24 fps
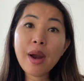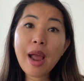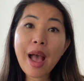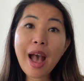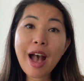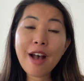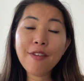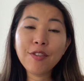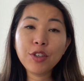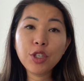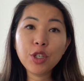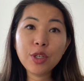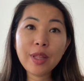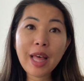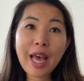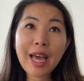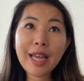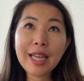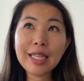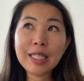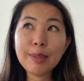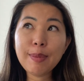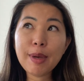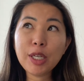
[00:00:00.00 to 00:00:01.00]
After that,
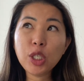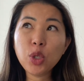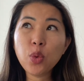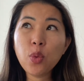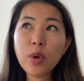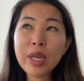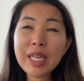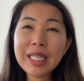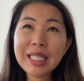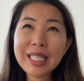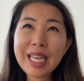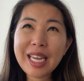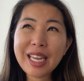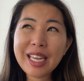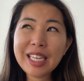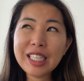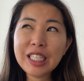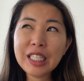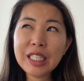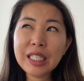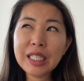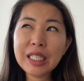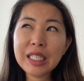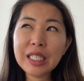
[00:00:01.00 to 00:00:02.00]
it's about 20
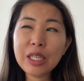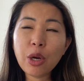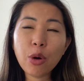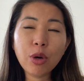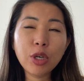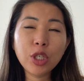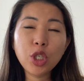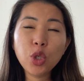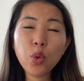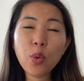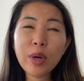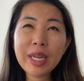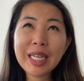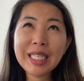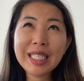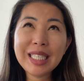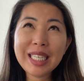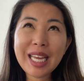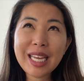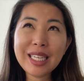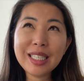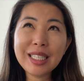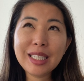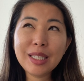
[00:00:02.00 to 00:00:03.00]
seconds or 20
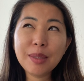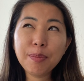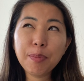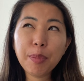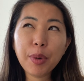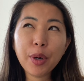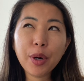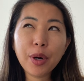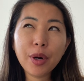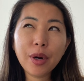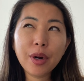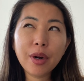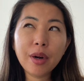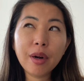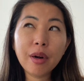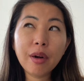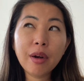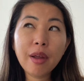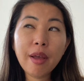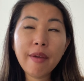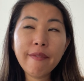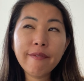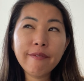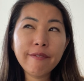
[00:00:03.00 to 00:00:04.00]
cents per